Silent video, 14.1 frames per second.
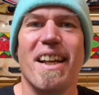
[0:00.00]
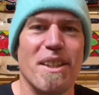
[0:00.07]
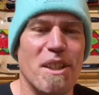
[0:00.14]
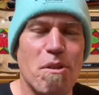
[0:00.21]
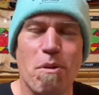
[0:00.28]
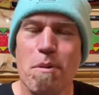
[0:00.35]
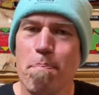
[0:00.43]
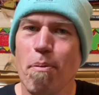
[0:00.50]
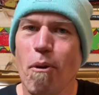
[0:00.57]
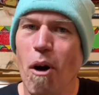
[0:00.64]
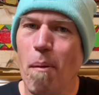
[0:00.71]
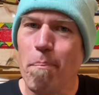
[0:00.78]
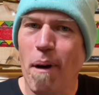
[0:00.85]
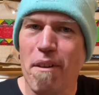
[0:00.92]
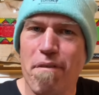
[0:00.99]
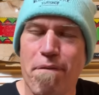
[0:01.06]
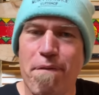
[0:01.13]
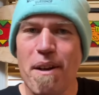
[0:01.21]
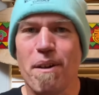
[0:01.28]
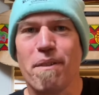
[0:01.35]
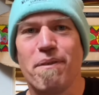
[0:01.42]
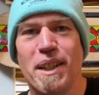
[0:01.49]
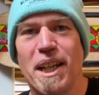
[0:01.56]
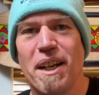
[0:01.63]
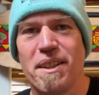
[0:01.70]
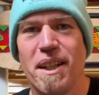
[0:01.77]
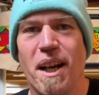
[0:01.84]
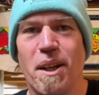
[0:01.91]
This was brought on by fear of the
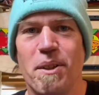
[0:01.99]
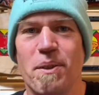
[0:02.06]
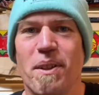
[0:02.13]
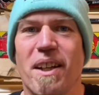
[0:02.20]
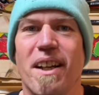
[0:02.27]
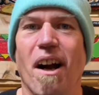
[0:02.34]
unknown.